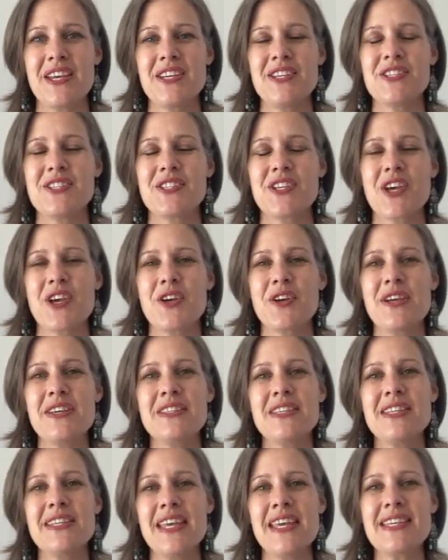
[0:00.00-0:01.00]
So in
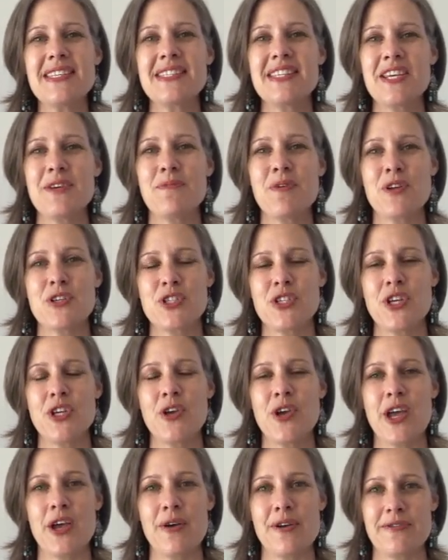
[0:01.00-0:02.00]
the next step, I'll show
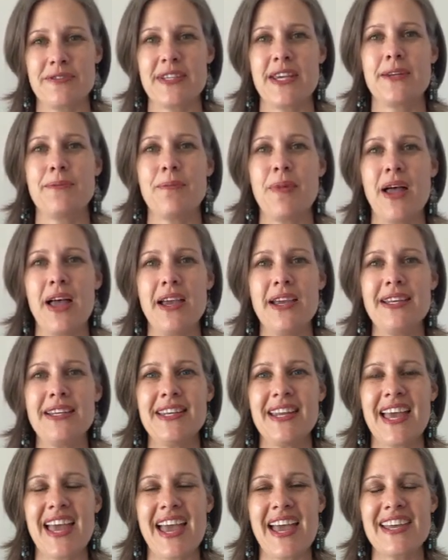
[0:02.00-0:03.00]
you how I've done mine.
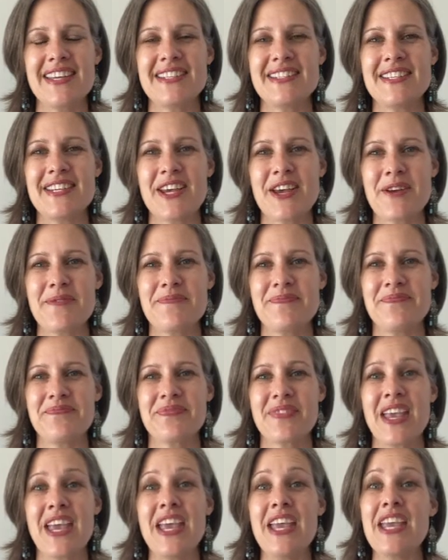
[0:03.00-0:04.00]
And um,
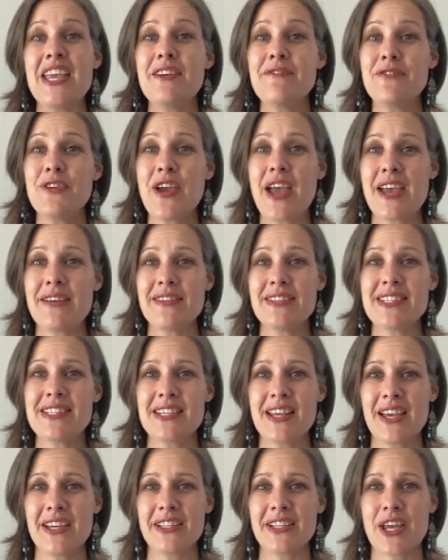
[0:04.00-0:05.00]
if you haven't
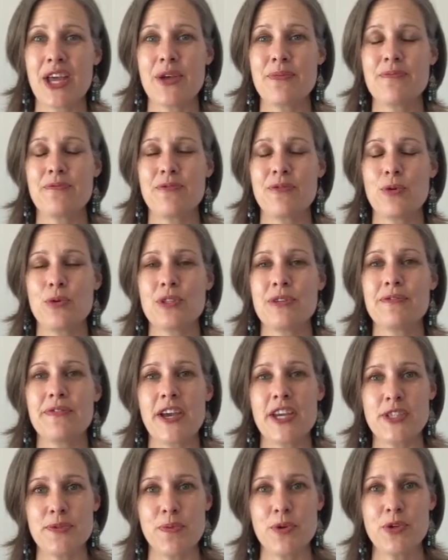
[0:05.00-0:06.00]
signed up for the
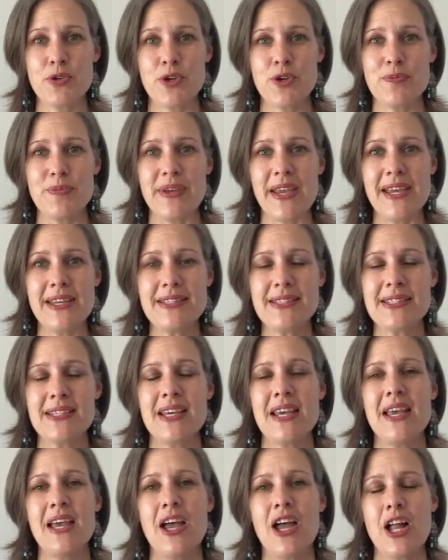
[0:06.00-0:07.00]
Facebook group yet,
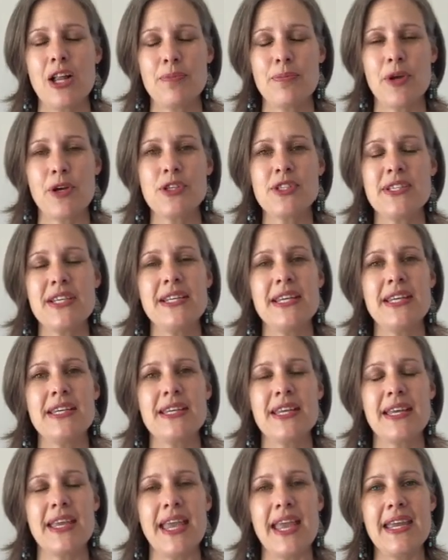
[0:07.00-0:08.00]
I'll post the link
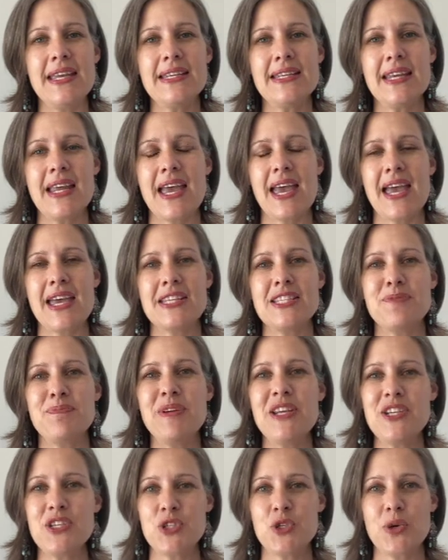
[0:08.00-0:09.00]
again, and
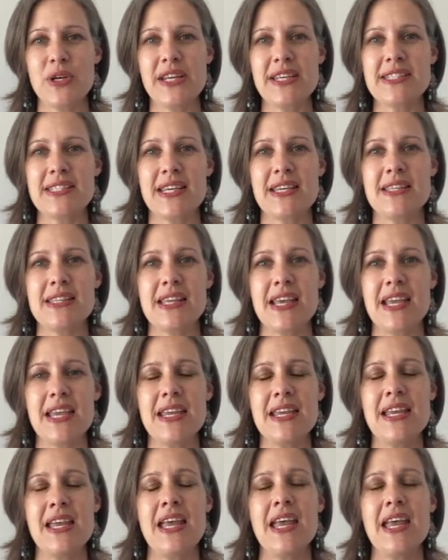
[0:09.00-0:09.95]
please join us in there.